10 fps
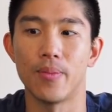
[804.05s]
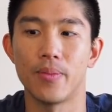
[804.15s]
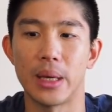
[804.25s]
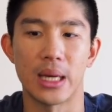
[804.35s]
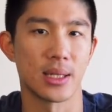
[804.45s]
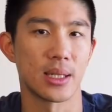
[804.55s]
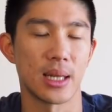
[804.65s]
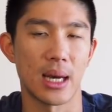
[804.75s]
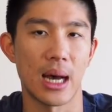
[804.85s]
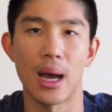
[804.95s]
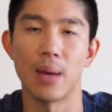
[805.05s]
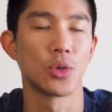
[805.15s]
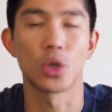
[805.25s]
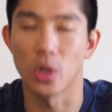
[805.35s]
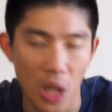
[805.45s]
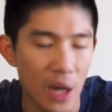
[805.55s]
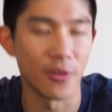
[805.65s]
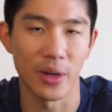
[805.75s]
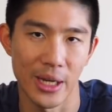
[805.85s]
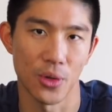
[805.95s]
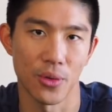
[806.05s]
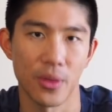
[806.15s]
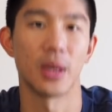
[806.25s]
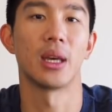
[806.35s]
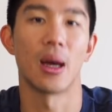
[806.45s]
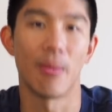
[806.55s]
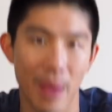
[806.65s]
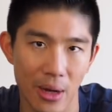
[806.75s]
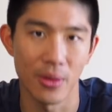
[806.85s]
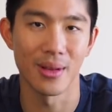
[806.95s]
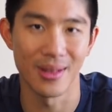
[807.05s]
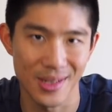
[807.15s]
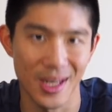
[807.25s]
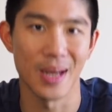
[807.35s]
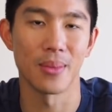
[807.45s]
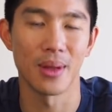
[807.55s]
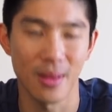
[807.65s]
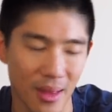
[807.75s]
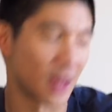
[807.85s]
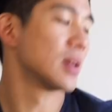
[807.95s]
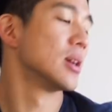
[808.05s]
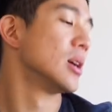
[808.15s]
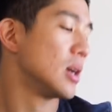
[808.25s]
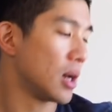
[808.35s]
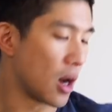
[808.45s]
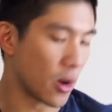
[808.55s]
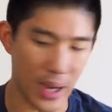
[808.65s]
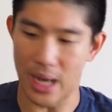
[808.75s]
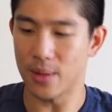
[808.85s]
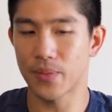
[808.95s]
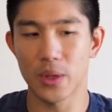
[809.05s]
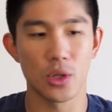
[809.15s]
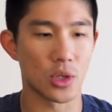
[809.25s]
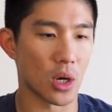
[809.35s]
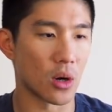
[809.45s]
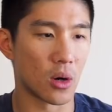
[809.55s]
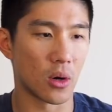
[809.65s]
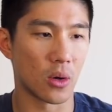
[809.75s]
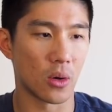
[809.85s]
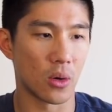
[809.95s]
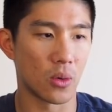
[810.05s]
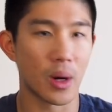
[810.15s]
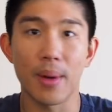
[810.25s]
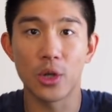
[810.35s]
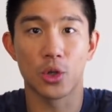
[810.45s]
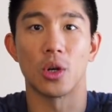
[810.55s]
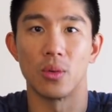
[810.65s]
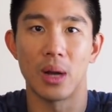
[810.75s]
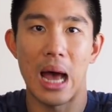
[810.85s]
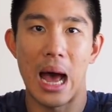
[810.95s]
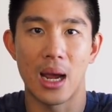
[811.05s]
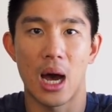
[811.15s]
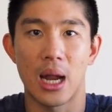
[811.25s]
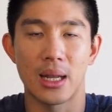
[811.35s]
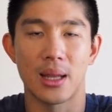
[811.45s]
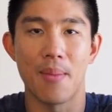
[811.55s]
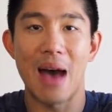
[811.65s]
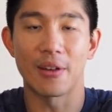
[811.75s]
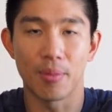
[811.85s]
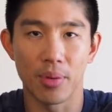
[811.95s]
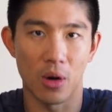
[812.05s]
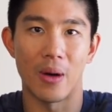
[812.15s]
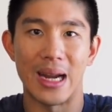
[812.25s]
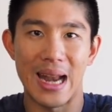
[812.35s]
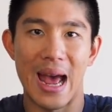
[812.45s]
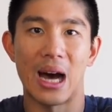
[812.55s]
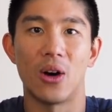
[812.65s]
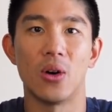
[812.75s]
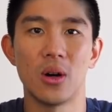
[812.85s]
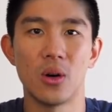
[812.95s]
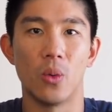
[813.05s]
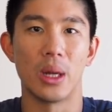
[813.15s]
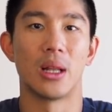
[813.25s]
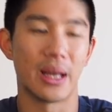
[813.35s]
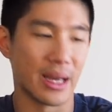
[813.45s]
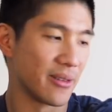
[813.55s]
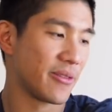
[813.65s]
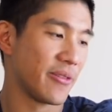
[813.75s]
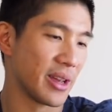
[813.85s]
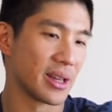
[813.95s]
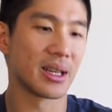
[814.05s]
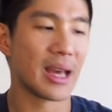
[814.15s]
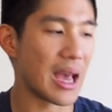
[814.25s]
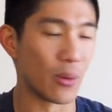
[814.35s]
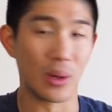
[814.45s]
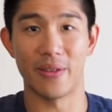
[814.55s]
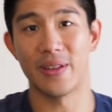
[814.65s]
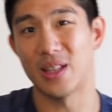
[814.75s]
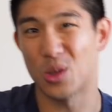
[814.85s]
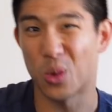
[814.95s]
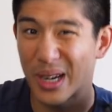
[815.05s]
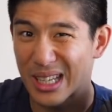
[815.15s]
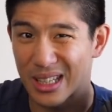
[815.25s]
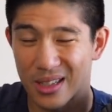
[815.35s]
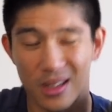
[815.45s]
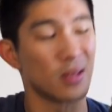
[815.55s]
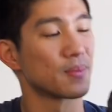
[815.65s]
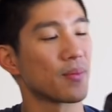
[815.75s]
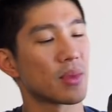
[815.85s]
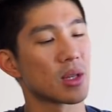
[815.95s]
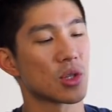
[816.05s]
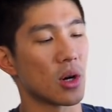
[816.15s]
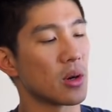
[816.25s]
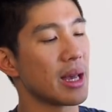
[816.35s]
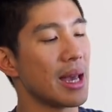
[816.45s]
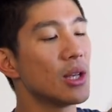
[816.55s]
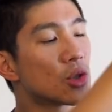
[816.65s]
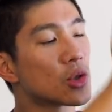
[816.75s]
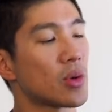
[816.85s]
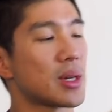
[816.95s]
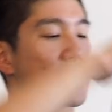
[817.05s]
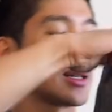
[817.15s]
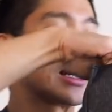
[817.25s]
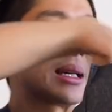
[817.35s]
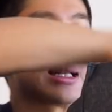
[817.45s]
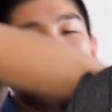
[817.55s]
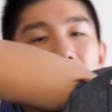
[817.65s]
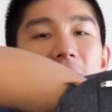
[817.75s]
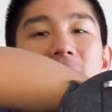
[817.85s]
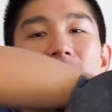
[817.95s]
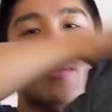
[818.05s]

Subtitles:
because I'm sure a lot of you guys are thinking about the same thing. Okay, so what about a drone? I got the Mavic Pro right now. Will it fit? And will it fit the 20 liter? So interestingly enough, so